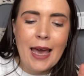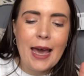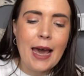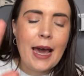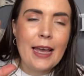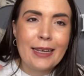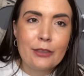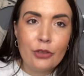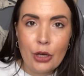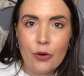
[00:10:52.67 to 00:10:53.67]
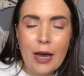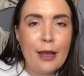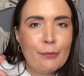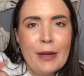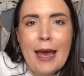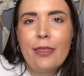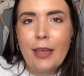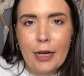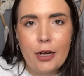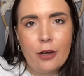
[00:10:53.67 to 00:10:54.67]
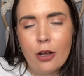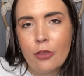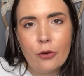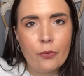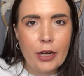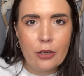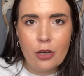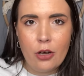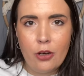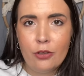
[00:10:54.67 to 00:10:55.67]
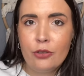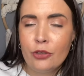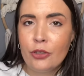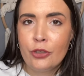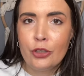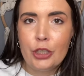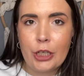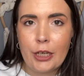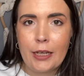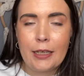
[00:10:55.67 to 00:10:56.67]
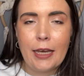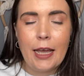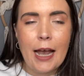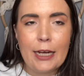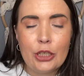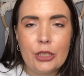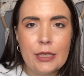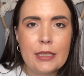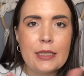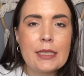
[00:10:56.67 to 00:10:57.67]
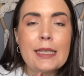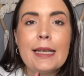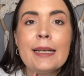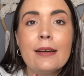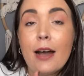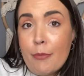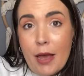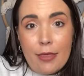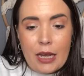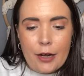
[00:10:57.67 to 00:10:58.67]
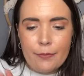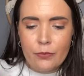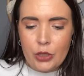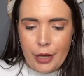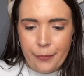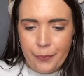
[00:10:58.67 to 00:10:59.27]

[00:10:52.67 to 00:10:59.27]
I don't, I am not there on the retinol journey yet. I just, I'm not there. So,